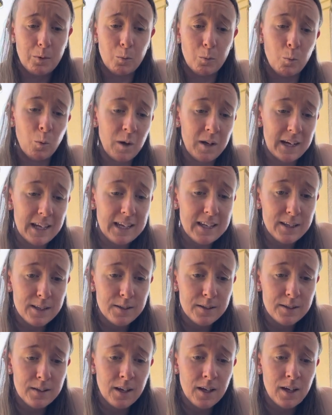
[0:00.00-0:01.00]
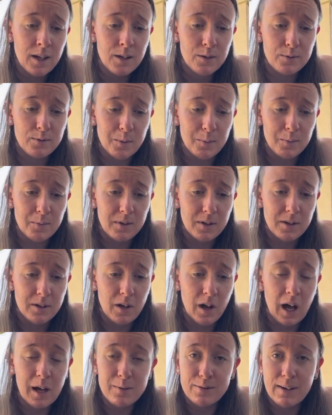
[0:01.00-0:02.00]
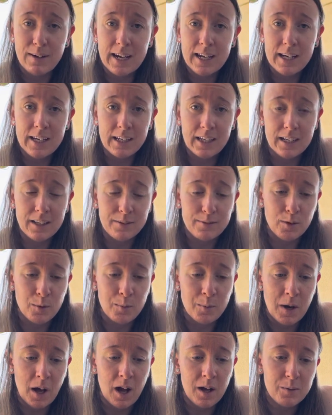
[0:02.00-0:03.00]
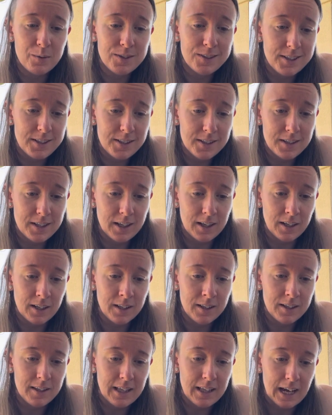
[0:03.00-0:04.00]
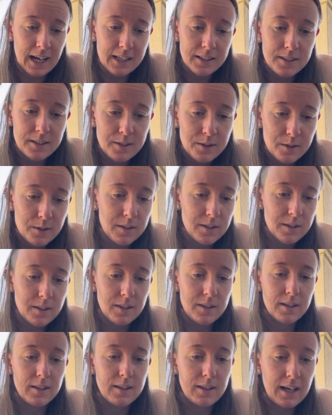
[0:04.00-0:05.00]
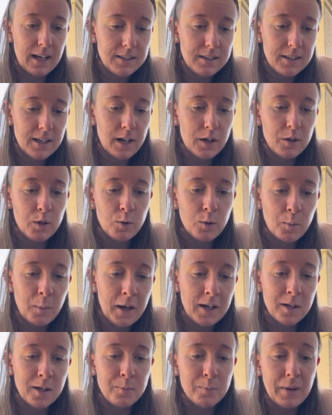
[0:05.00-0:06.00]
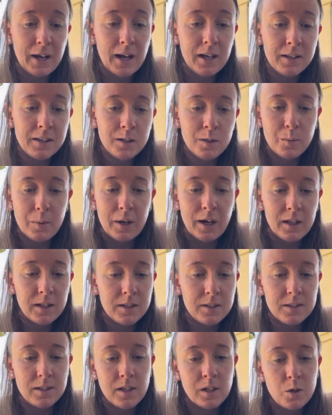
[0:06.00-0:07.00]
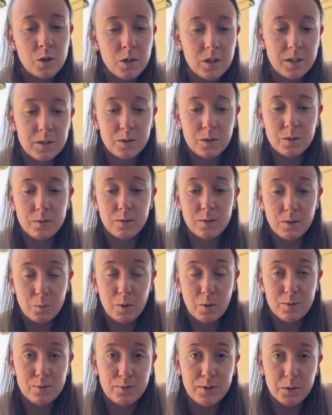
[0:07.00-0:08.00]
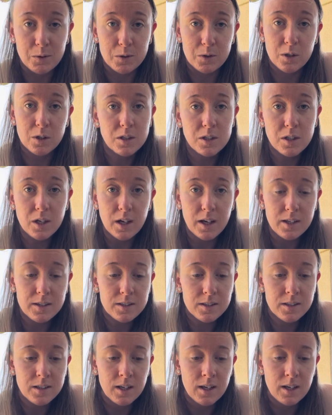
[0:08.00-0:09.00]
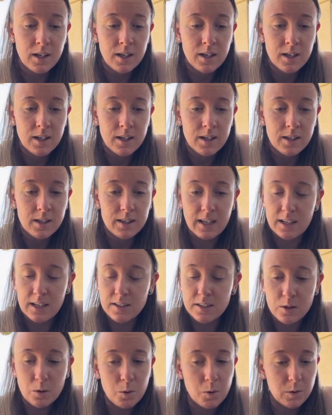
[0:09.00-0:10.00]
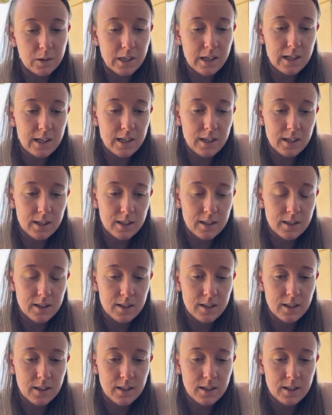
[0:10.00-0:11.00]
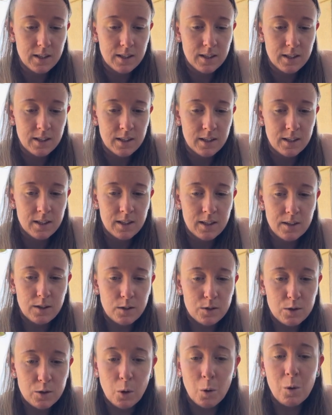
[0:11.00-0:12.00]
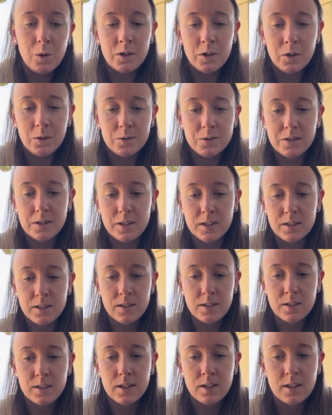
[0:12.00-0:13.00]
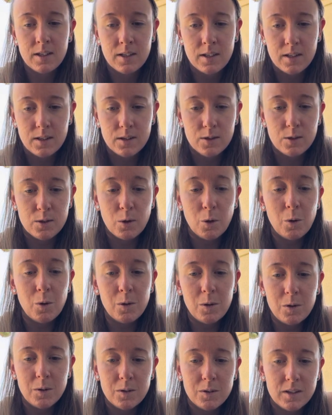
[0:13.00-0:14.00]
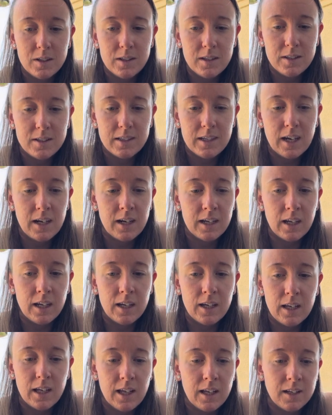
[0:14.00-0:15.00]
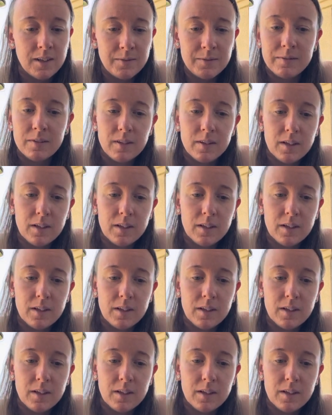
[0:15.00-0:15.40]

what is, from not fighting it, from not resisting. That's that's how you remain in balance. Balanced energy is what feels good to us. That's the whole key. The soul knows this. The soul is getting it and